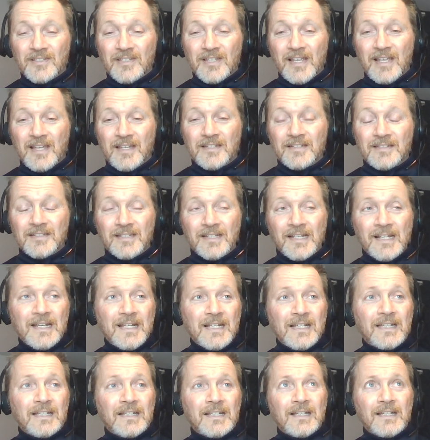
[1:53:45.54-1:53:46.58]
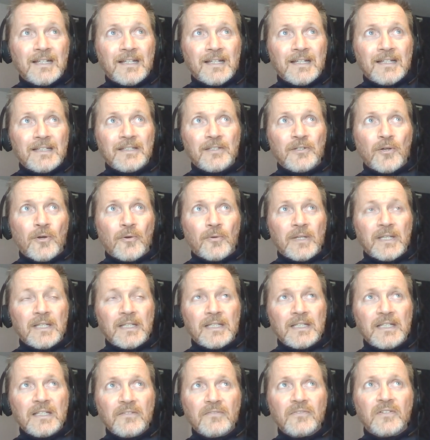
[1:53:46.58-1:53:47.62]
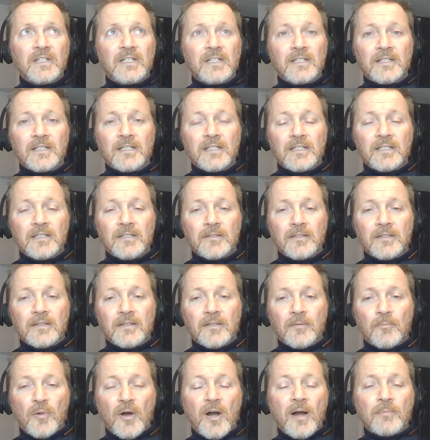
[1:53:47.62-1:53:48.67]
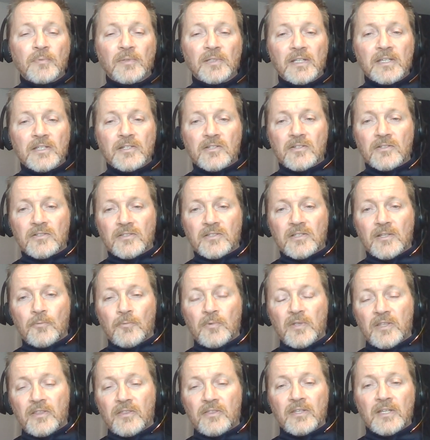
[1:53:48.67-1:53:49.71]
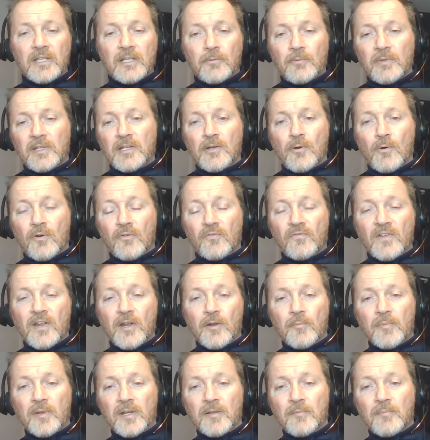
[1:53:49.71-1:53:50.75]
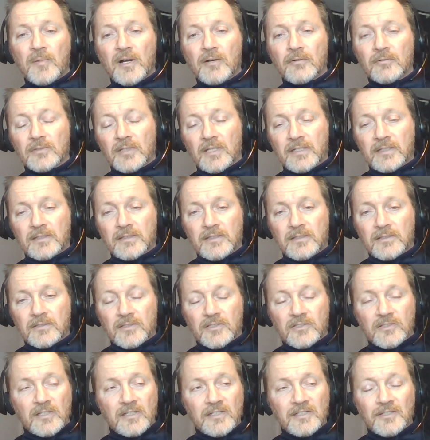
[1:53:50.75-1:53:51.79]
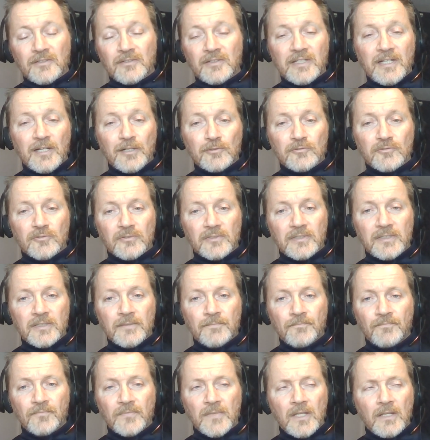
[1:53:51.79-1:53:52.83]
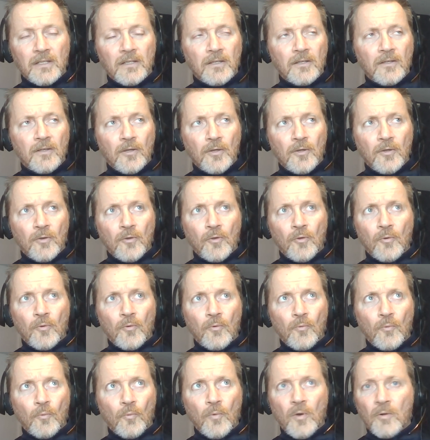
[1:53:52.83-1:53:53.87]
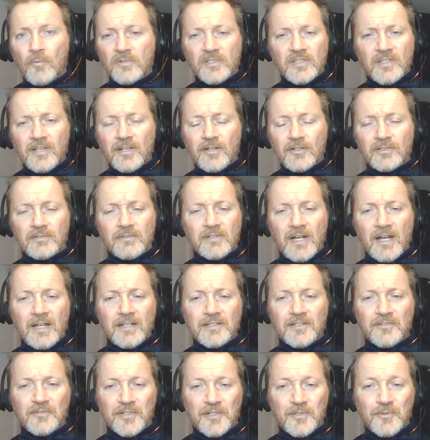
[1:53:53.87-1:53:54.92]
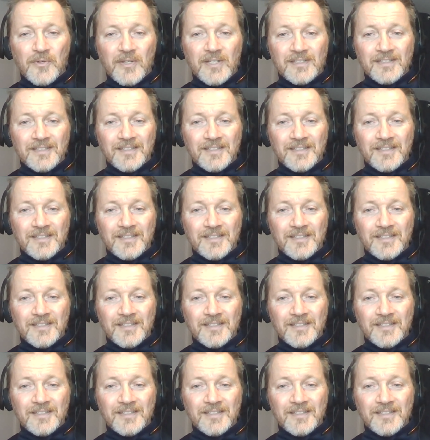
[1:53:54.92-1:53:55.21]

and you know, even in the the populations that we think we know a fair bit about, like the study on the elderly, what was their dietary creatine